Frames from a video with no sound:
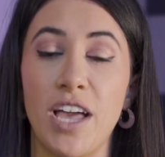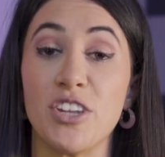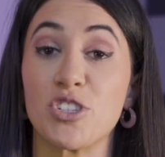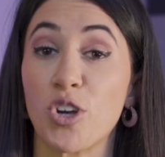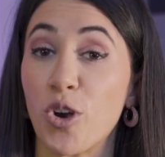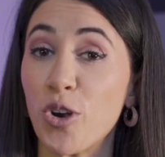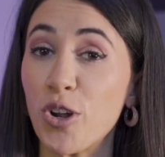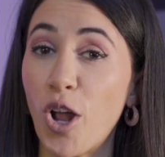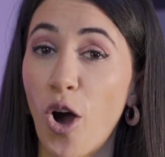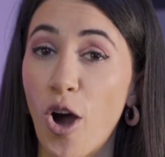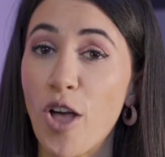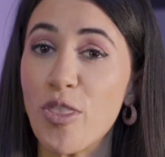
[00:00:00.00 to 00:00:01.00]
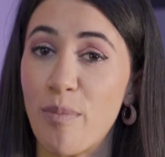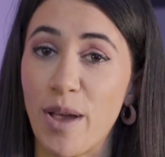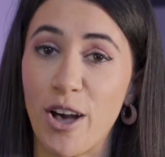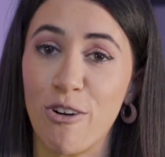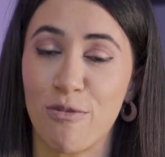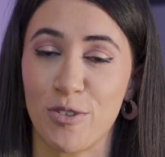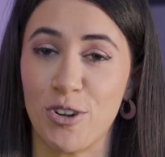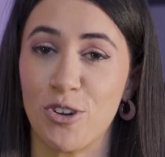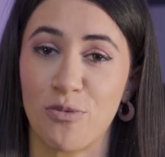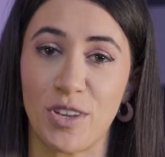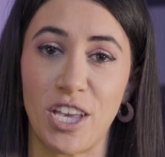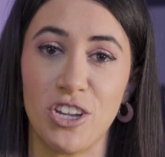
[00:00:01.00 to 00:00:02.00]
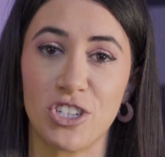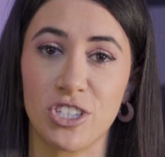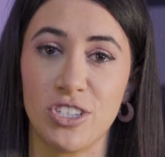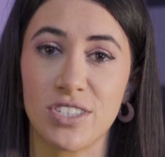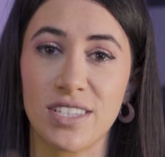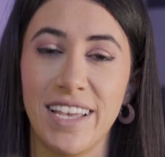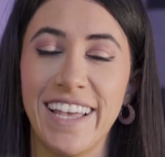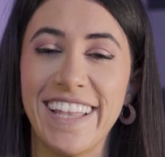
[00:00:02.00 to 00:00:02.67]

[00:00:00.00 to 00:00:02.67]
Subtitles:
and turn on the bell for notifications.